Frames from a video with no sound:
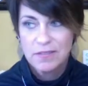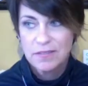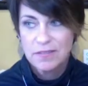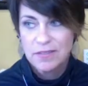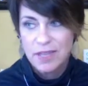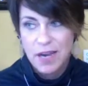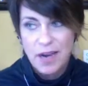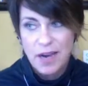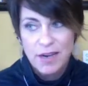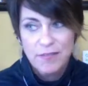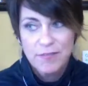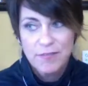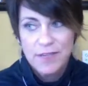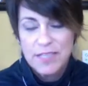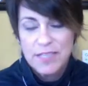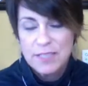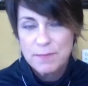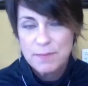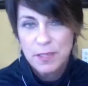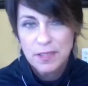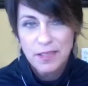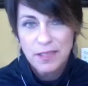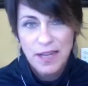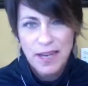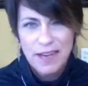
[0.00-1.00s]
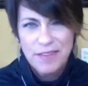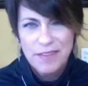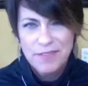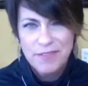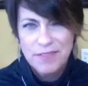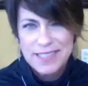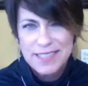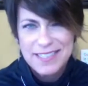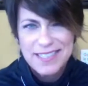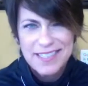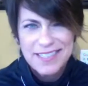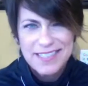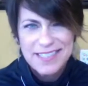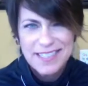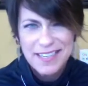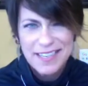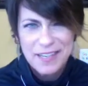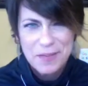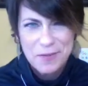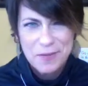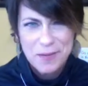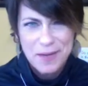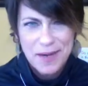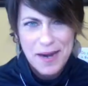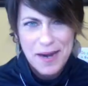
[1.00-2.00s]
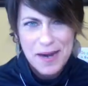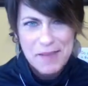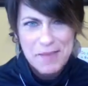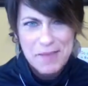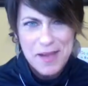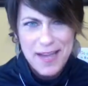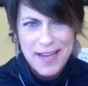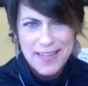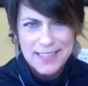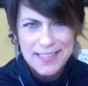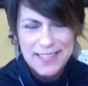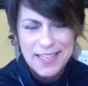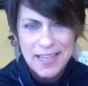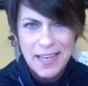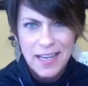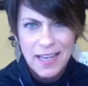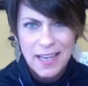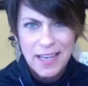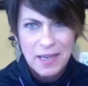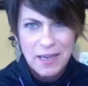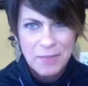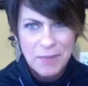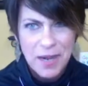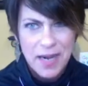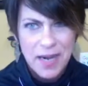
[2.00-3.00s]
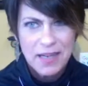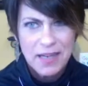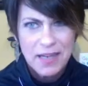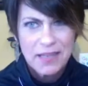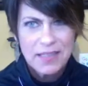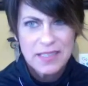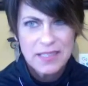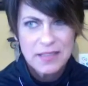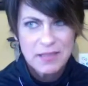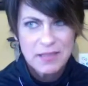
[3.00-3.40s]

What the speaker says: talk Facebook Live because that's kind of where I'm at, and my